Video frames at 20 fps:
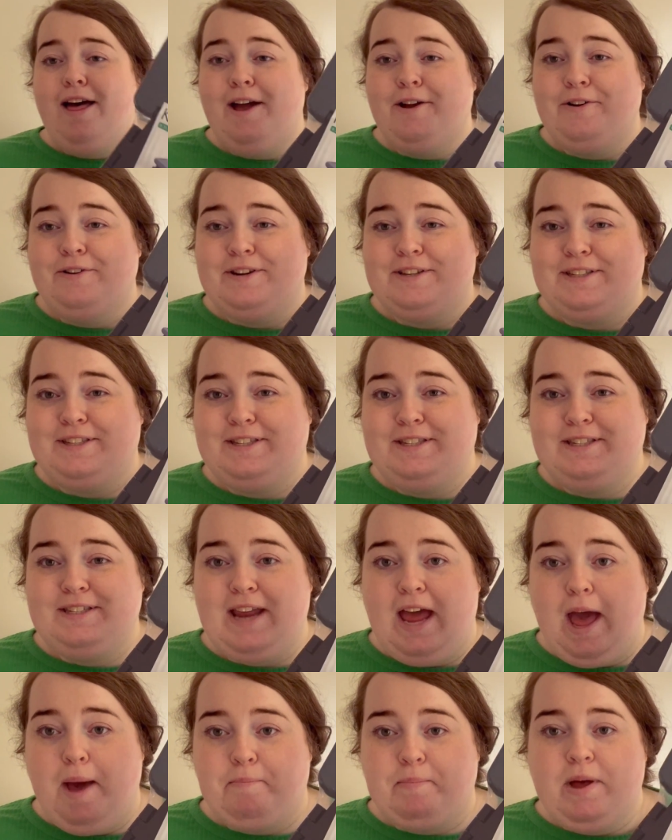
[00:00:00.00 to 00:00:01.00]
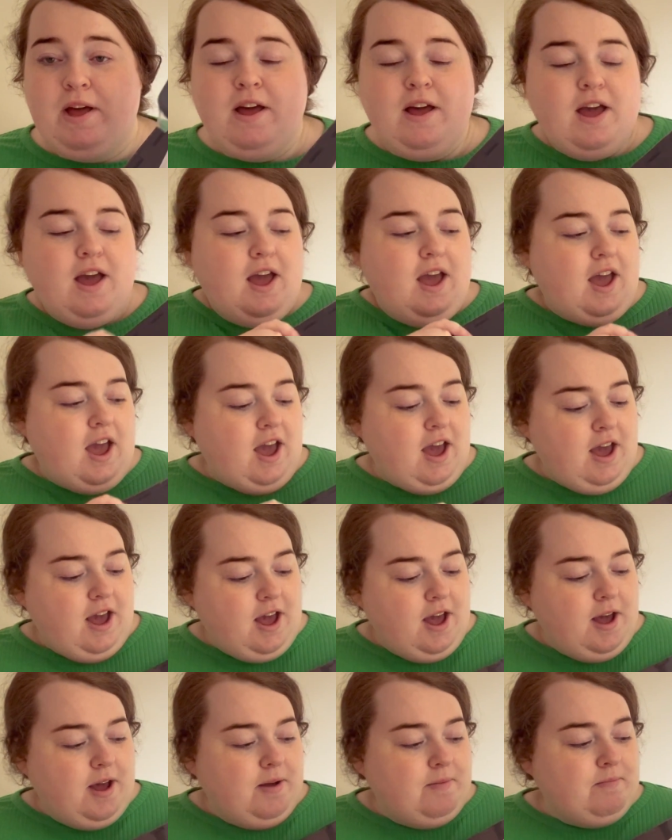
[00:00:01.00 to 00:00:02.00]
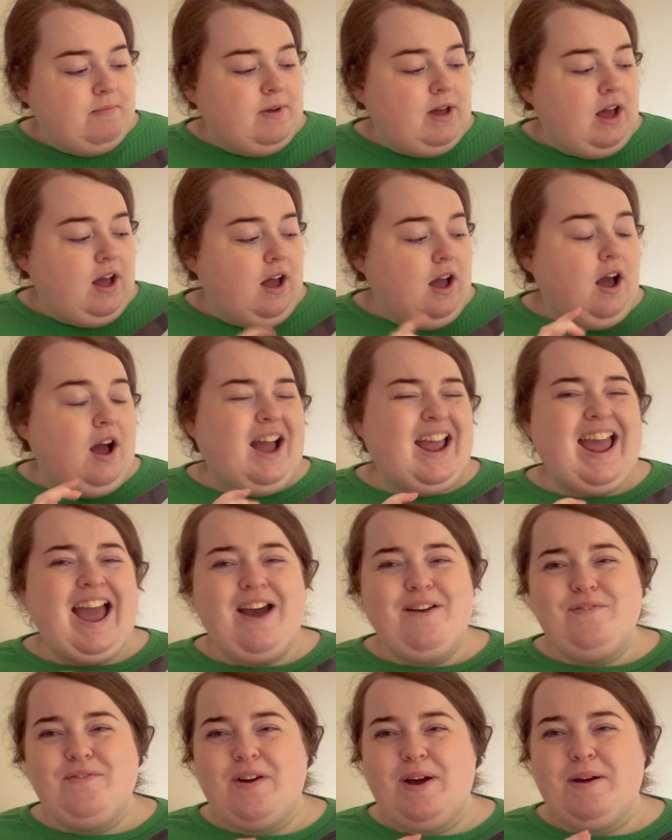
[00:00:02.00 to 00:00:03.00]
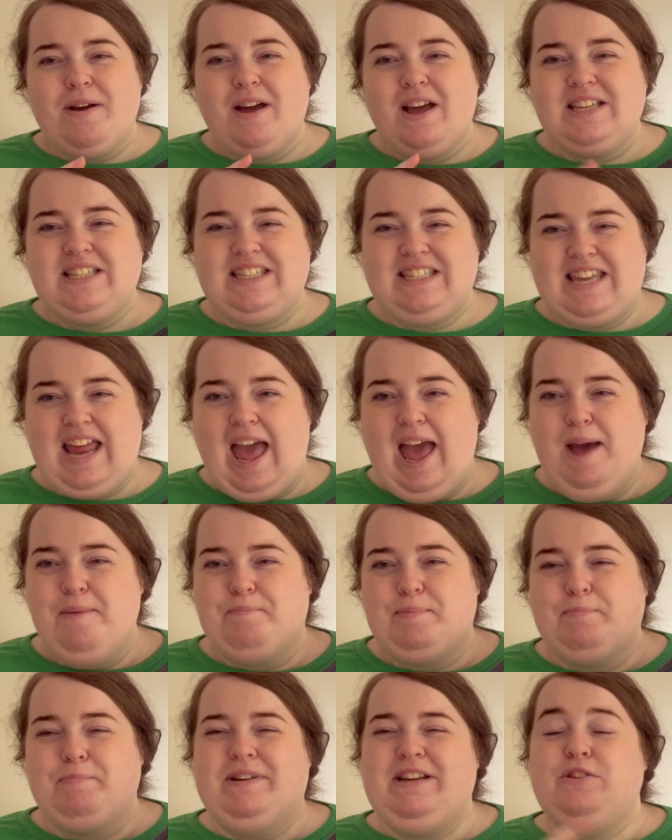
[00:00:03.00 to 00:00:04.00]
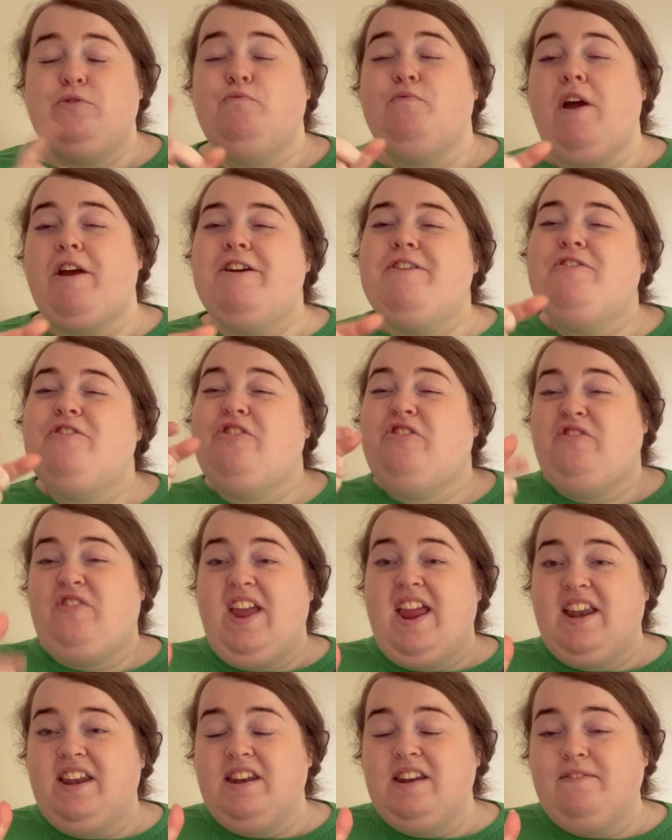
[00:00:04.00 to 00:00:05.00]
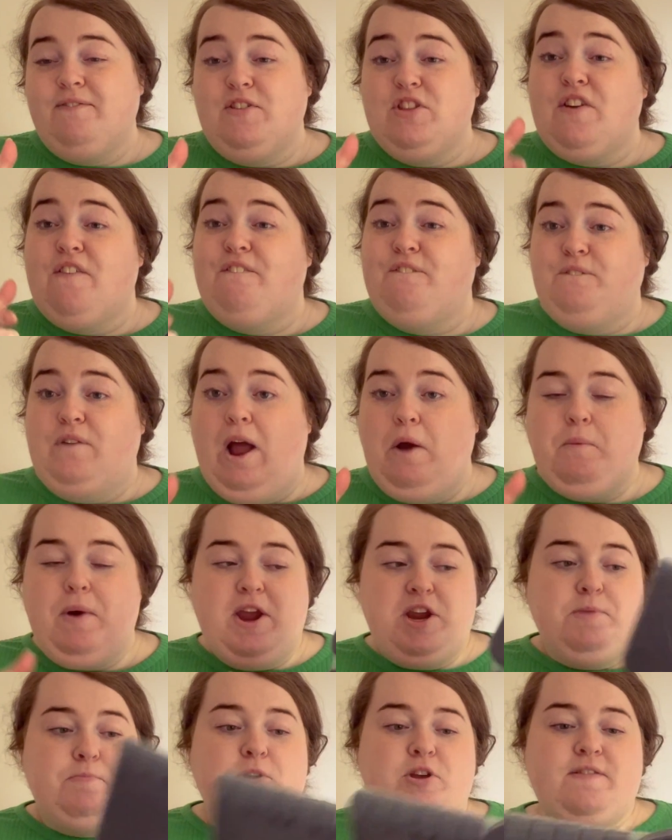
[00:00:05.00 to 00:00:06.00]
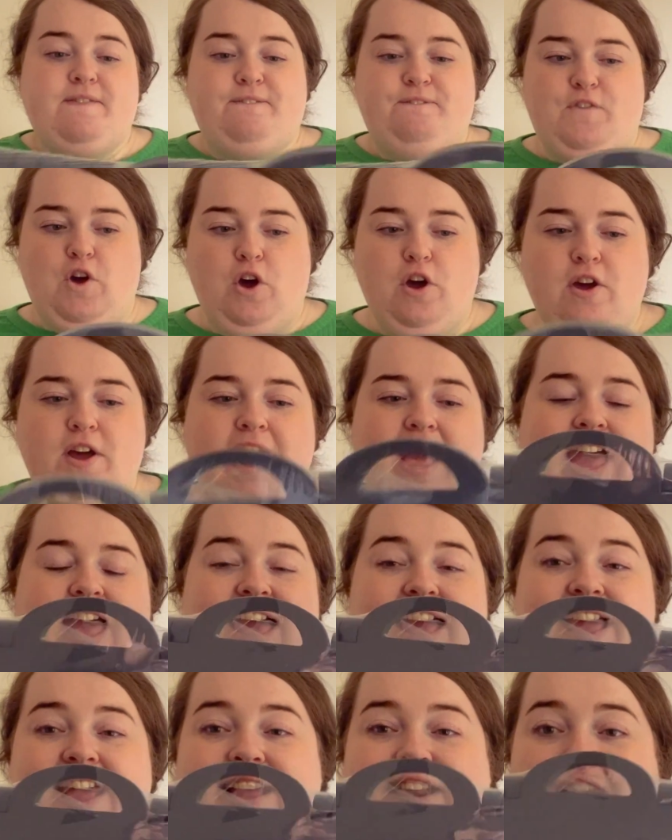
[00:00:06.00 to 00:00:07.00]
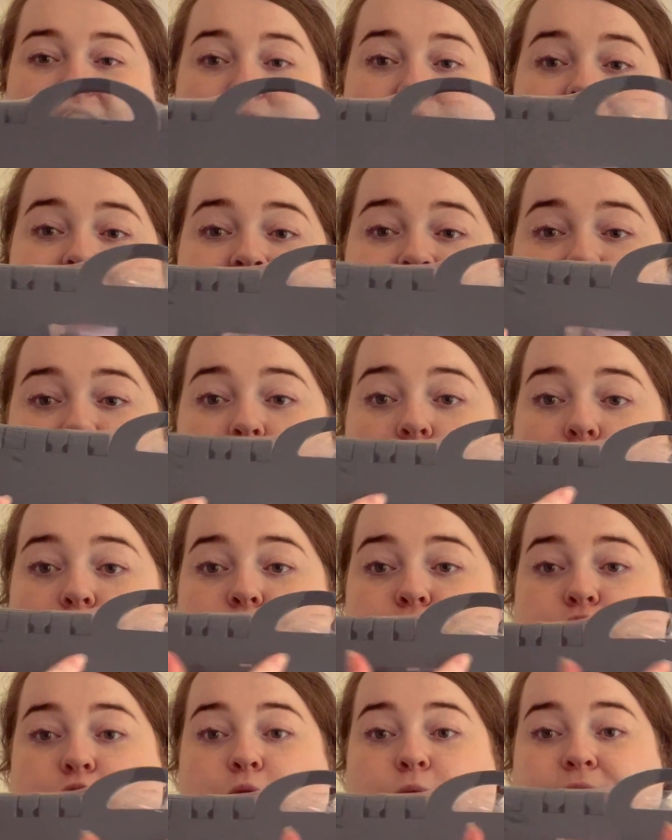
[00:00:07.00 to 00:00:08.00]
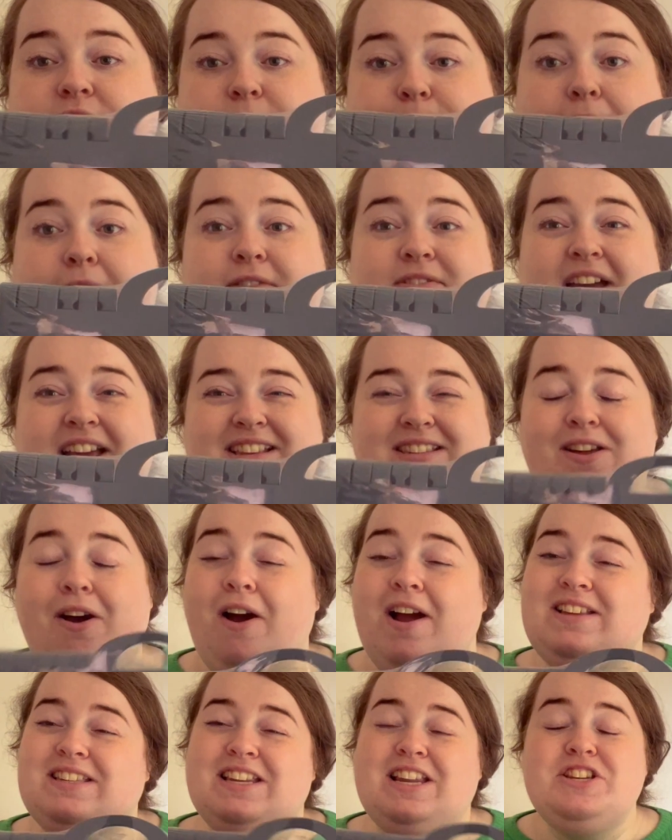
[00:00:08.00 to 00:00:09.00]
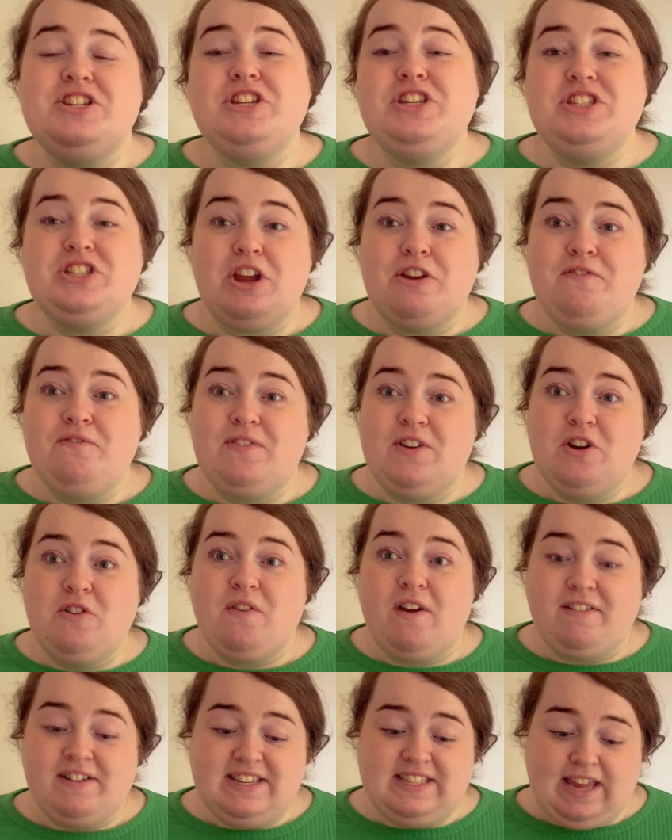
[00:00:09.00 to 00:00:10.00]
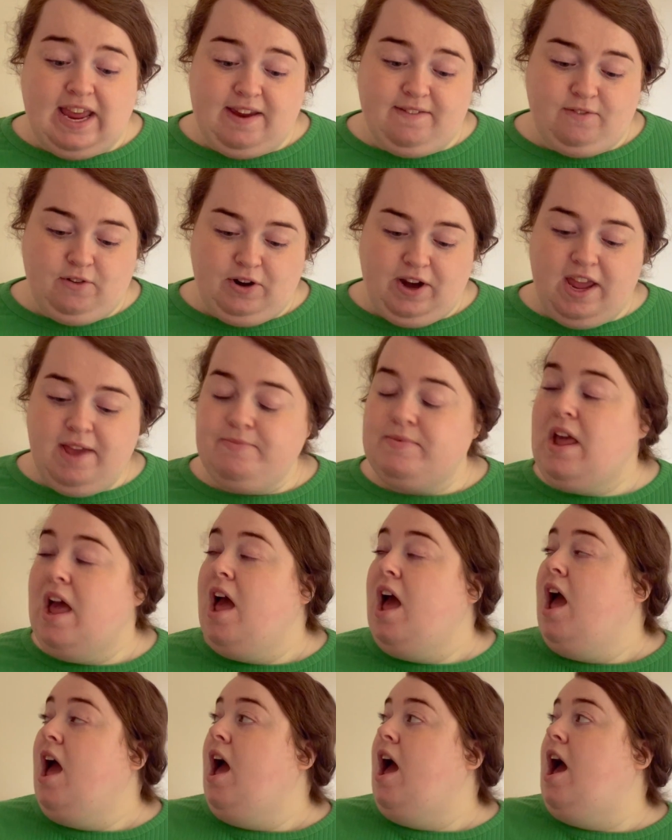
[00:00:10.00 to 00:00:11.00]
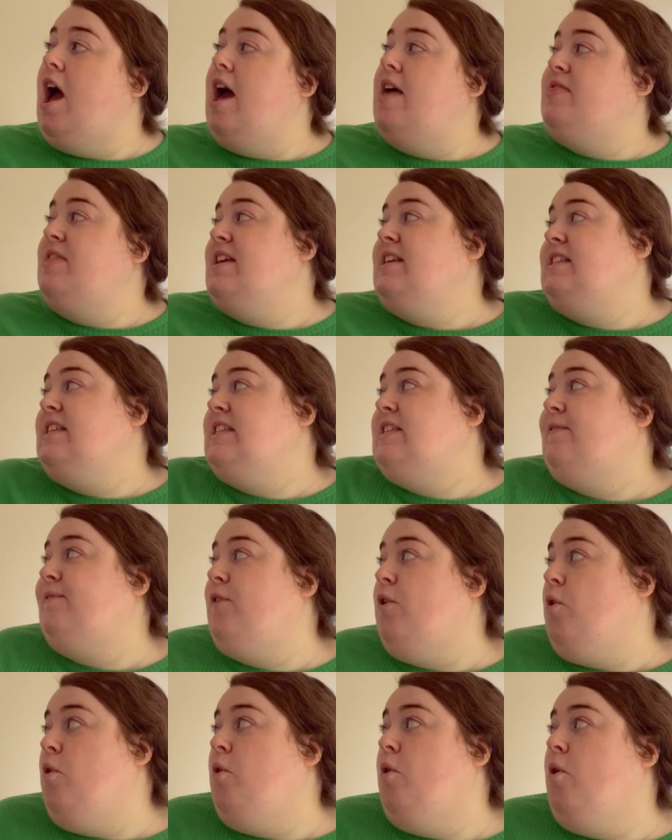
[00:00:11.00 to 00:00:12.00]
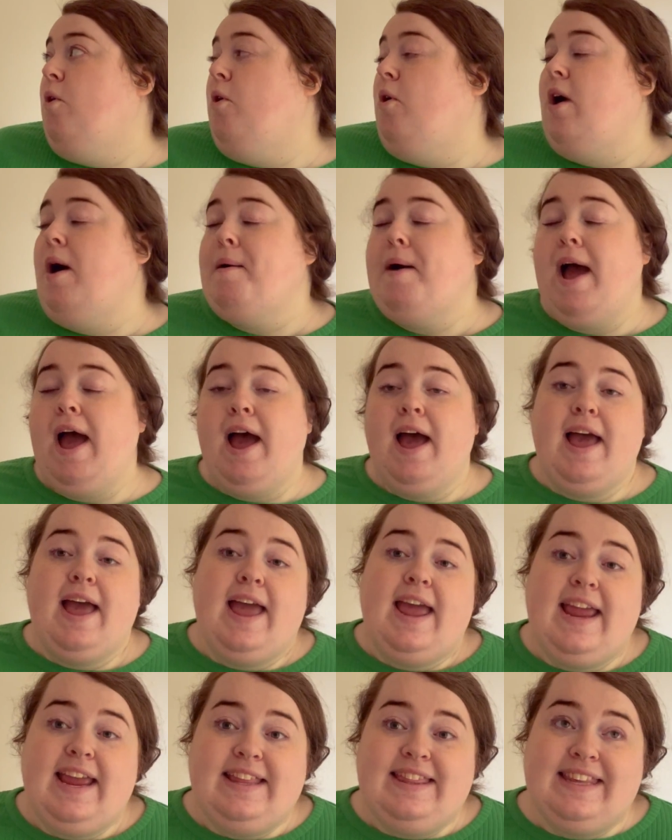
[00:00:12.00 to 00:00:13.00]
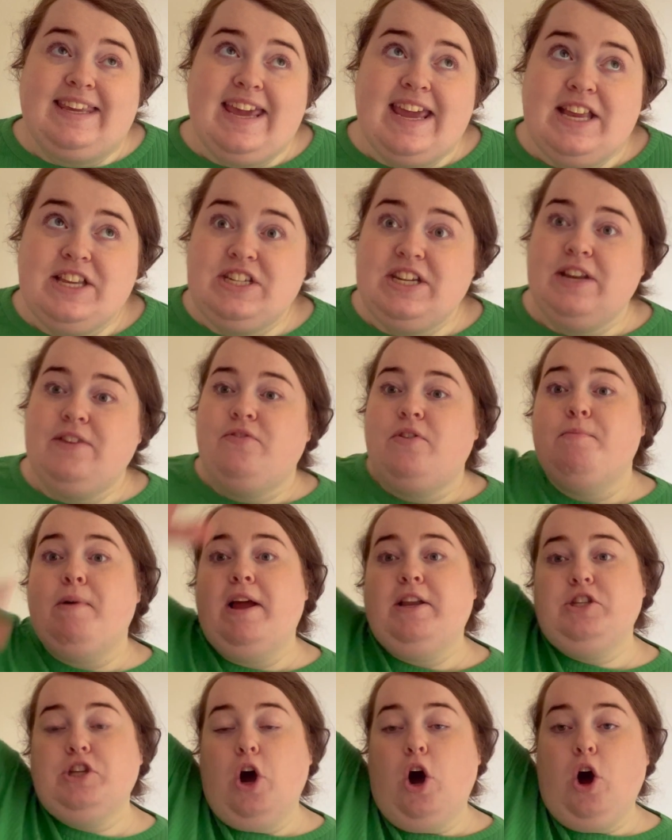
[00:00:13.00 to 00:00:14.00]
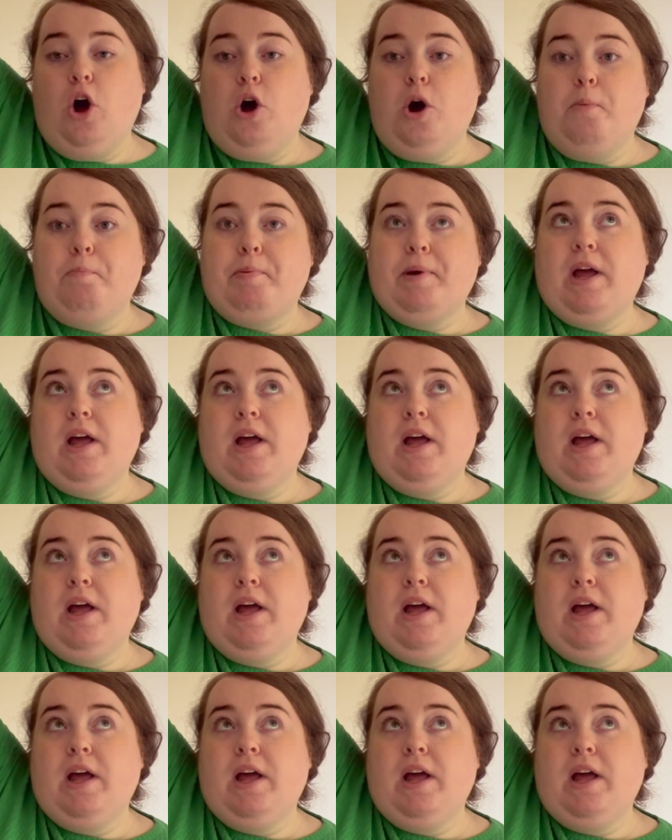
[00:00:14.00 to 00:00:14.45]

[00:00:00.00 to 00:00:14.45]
got a step. I have a step, but it's very thin for the like, where you put your foot. Like in total, it's about that size, and I just don't feel very safe on it. This is for in the kitchen for my top